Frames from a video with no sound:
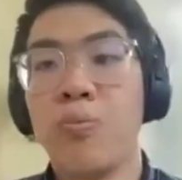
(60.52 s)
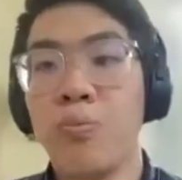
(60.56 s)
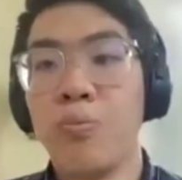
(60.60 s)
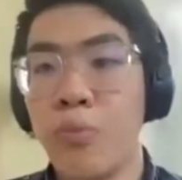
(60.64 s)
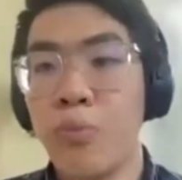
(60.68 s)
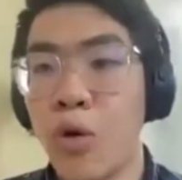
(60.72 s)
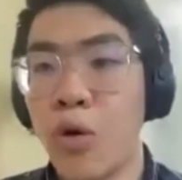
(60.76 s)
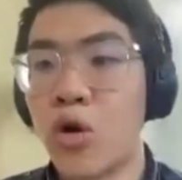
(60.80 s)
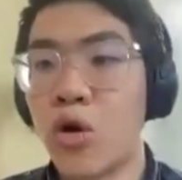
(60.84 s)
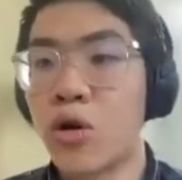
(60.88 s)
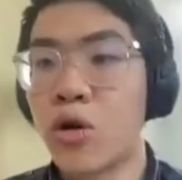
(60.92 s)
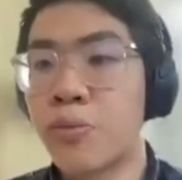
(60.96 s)

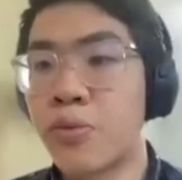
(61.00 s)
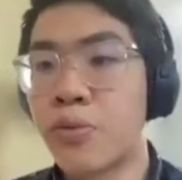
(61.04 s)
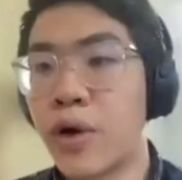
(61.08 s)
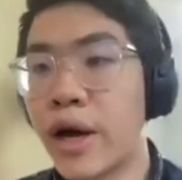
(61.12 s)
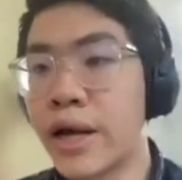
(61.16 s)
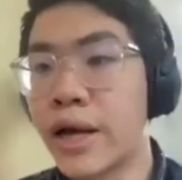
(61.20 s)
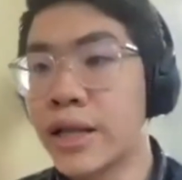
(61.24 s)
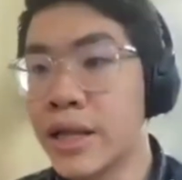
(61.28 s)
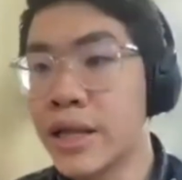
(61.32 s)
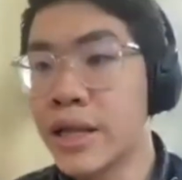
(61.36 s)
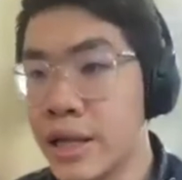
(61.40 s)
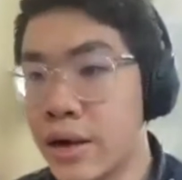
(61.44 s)
more
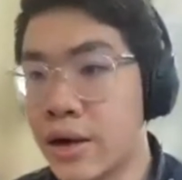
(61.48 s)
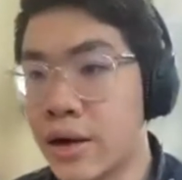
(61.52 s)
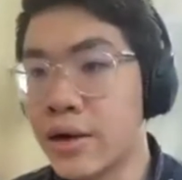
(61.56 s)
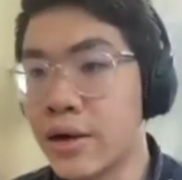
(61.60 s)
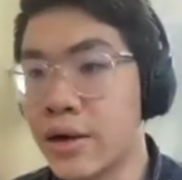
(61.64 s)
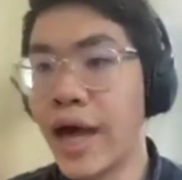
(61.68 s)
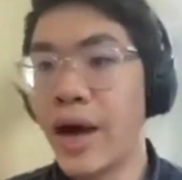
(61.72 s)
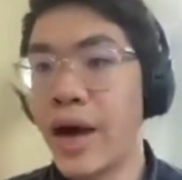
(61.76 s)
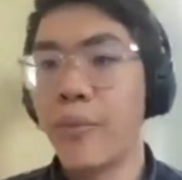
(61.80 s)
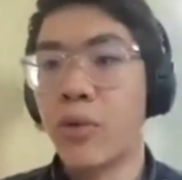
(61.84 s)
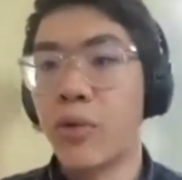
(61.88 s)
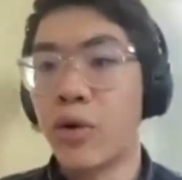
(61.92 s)
broadly, our
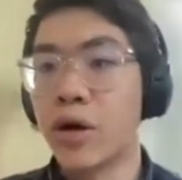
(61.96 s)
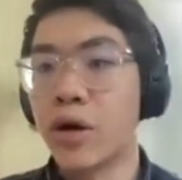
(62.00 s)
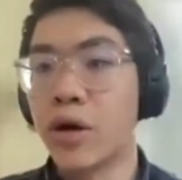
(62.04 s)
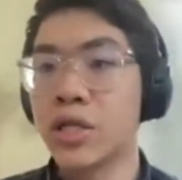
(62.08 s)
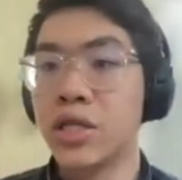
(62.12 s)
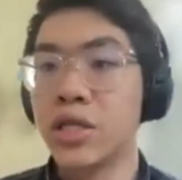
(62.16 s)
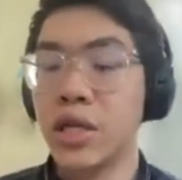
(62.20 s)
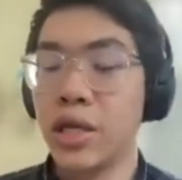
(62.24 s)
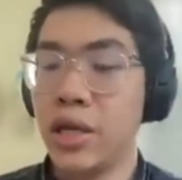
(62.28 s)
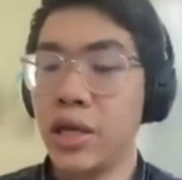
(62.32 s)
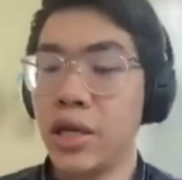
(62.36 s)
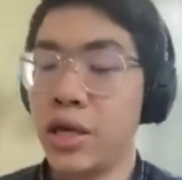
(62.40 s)
lab
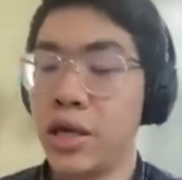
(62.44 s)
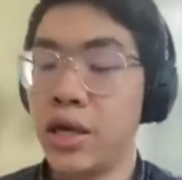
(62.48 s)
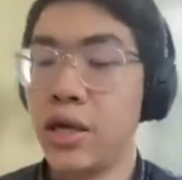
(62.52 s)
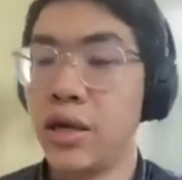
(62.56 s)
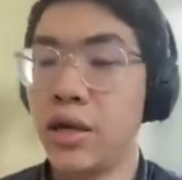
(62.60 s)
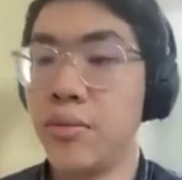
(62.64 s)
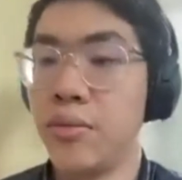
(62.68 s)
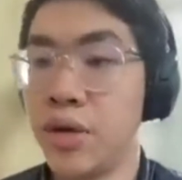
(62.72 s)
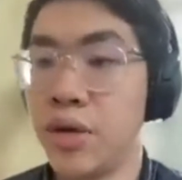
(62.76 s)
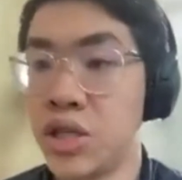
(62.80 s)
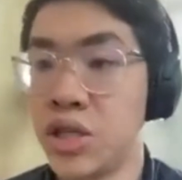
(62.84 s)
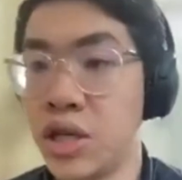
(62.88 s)
works
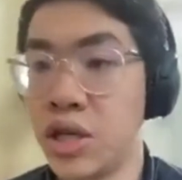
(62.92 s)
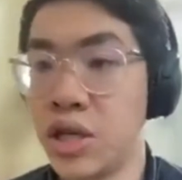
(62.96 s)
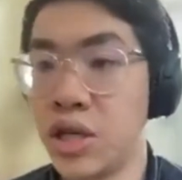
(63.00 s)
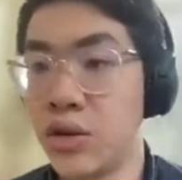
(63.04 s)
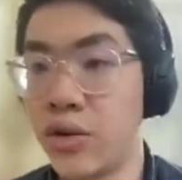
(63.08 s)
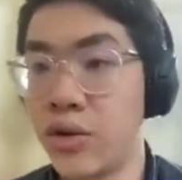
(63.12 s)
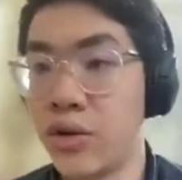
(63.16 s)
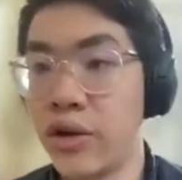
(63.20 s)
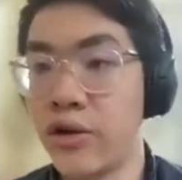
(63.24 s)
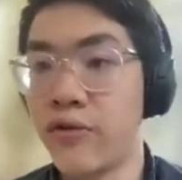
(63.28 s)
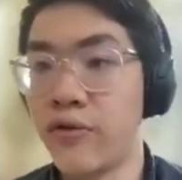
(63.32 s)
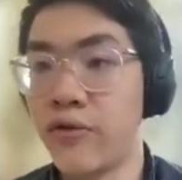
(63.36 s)
in machine
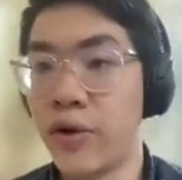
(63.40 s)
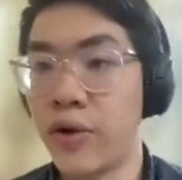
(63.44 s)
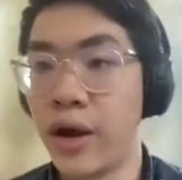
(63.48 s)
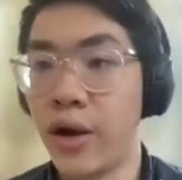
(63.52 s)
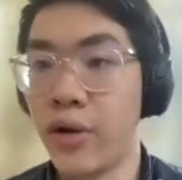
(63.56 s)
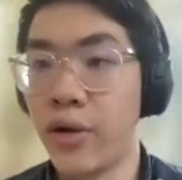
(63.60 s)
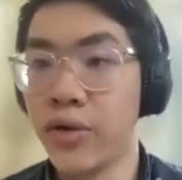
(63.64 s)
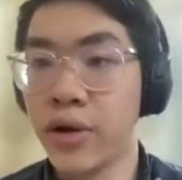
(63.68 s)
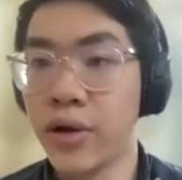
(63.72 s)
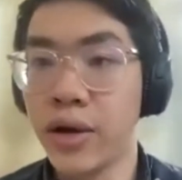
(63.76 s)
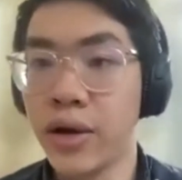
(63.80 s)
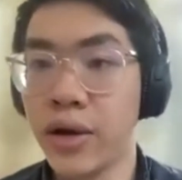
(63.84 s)
learning for
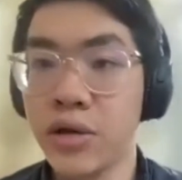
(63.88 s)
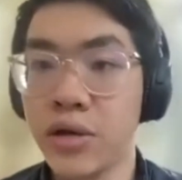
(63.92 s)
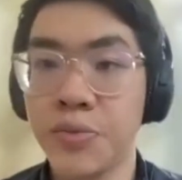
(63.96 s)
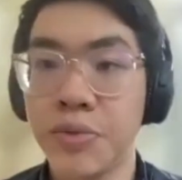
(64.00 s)
healthcare.